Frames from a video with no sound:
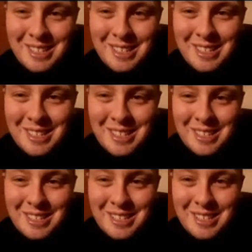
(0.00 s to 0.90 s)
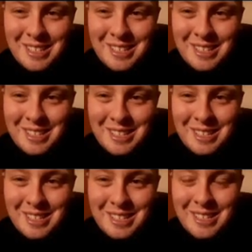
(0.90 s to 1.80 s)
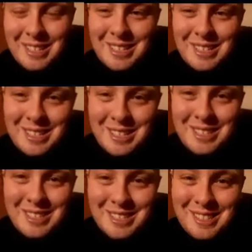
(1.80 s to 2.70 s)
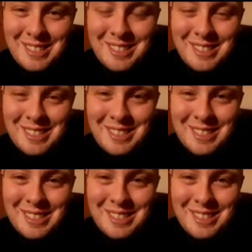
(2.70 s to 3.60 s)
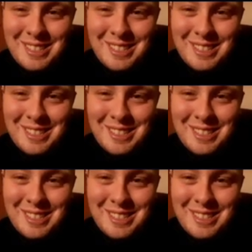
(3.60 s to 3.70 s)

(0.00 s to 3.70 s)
The person shown says nothing.